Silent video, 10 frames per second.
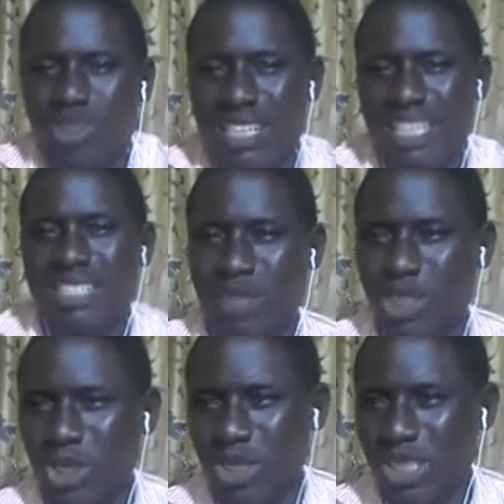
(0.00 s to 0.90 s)
are the
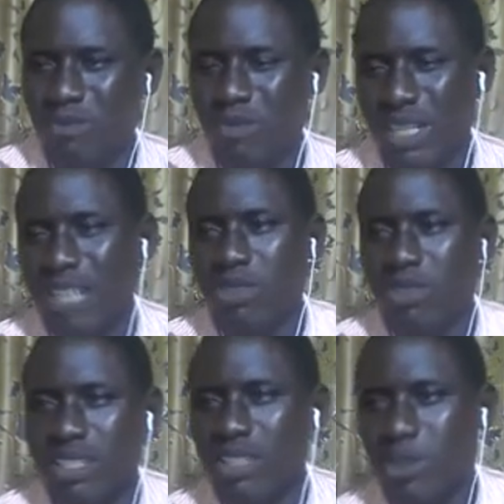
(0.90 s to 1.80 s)
measures as contained
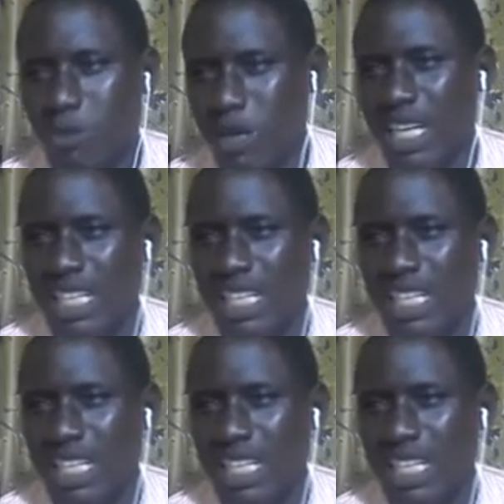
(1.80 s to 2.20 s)
in your pack.